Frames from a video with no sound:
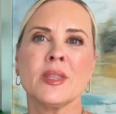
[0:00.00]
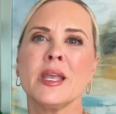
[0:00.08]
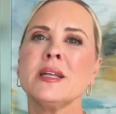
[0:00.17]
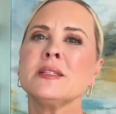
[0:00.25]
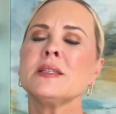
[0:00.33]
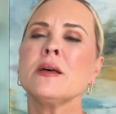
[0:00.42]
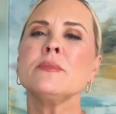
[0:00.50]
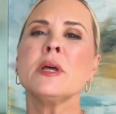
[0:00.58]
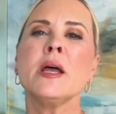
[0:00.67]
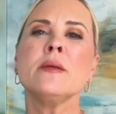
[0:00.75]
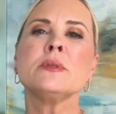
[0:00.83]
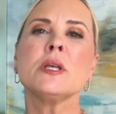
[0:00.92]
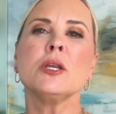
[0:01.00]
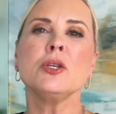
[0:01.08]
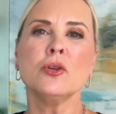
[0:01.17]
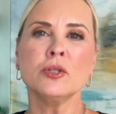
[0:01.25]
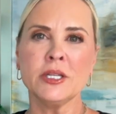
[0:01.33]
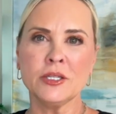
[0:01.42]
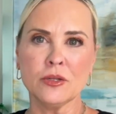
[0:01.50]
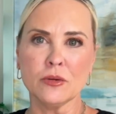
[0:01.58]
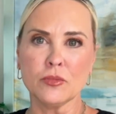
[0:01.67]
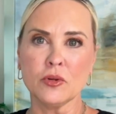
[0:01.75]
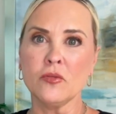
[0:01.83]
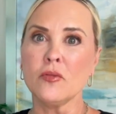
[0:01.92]
And sometimes you'll need to
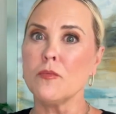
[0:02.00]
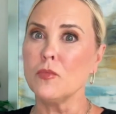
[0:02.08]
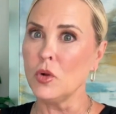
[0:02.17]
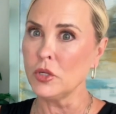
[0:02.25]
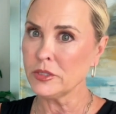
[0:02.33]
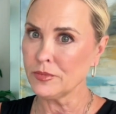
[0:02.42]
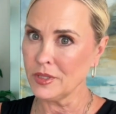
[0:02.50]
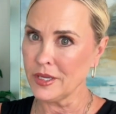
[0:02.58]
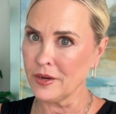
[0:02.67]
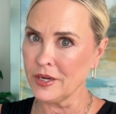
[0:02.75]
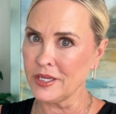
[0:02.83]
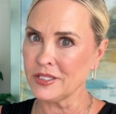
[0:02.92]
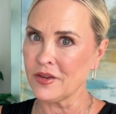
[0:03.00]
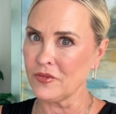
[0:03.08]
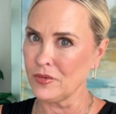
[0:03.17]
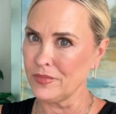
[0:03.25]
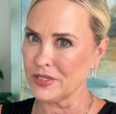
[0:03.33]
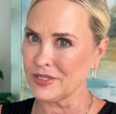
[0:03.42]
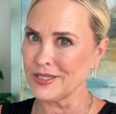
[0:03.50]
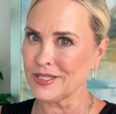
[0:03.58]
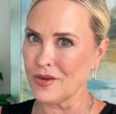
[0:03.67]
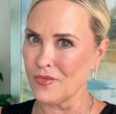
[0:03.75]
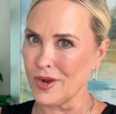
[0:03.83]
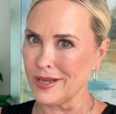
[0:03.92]
improve multiple areas of your business
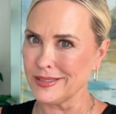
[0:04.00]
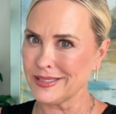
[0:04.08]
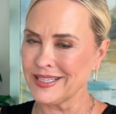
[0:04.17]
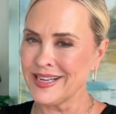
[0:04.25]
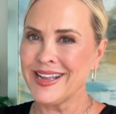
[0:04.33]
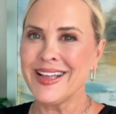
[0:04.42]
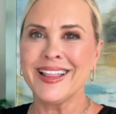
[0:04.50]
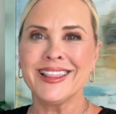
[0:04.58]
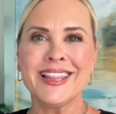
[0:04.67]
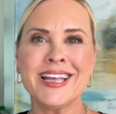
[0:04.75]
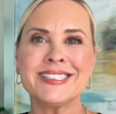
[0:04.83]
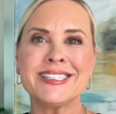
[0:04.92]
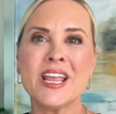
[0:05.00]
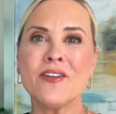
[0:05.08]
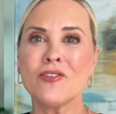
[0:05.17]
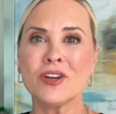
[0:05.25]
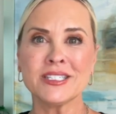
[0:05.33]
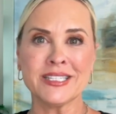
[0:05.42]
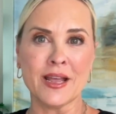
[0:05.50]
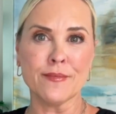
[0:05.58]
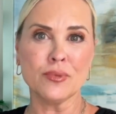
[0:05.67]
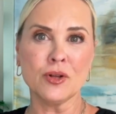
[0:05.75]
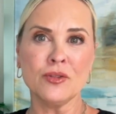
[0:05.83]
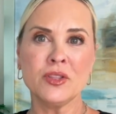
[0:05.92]
at once. Let's say, for
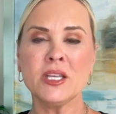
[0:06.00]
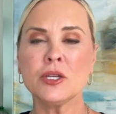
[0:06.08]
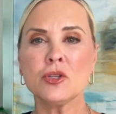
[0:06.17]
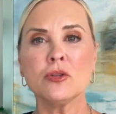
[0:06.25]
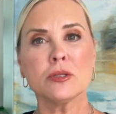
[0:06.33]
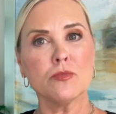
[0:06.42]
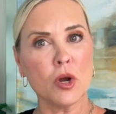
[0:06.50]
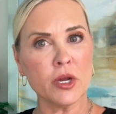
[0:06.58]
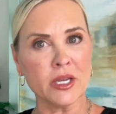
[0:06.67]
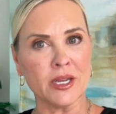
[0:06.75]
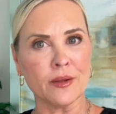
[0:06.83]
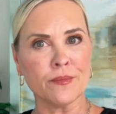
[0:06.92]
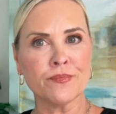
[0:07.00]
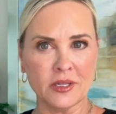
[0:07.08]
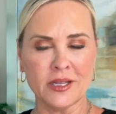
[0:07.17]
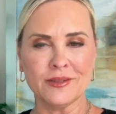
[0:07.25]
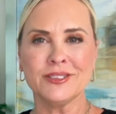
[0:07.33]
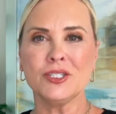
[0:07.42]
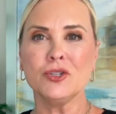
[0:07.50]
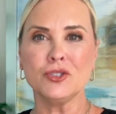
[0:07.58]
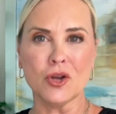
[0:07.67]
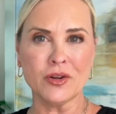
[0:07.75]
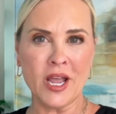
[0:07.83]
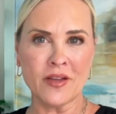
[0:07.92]
example, the issue is marketing. You
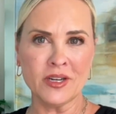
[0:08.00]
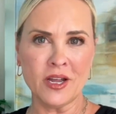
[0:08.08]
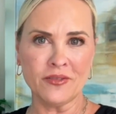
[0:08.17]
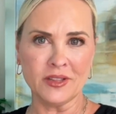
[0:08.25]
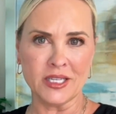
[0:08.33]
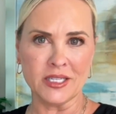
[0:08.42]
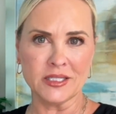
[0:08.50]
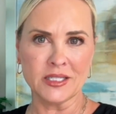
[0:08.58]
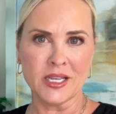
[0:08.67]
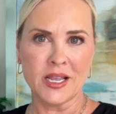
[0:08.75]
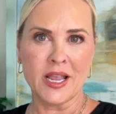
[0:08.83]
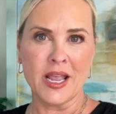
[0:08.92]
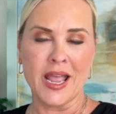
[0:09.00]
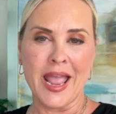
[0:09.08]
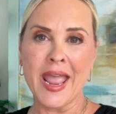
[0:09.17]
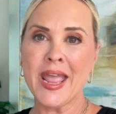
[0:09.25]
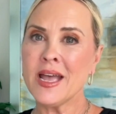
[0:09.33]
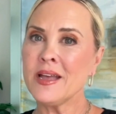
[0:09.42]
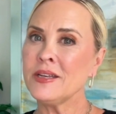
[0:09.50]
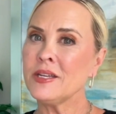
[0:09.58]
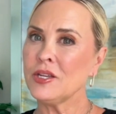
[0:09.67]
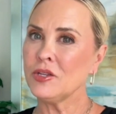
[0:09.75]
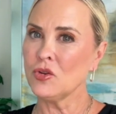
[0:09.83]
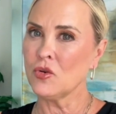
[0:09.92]
don't have enough leads, and
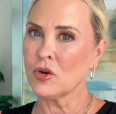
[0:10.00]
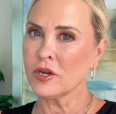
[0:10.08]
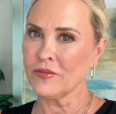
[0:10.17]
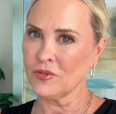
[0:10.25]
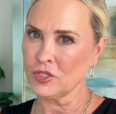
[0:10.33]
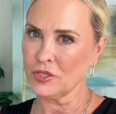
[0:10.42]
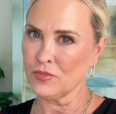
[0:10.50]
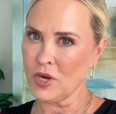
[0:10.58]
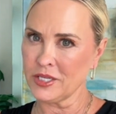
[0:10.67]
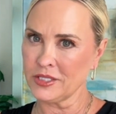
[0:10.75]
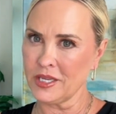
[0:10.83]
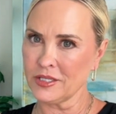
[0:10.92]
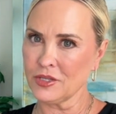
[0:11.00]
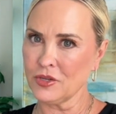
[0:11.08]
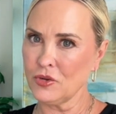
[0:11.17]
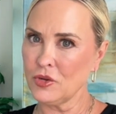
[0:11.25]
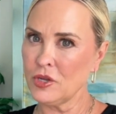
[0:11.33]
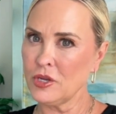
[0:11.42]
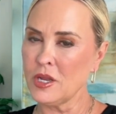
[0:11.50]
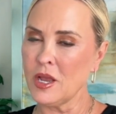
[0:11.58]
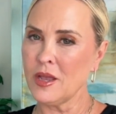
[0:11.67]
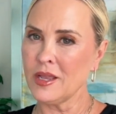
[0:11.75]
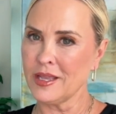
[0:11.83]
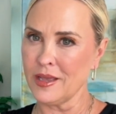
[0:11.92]
your conversion process could
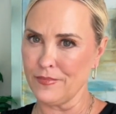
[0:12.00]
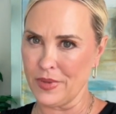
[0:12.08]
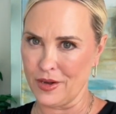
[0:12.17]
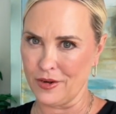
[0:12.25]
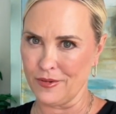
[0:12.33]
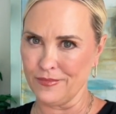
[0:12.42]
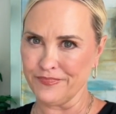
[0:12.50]
get better.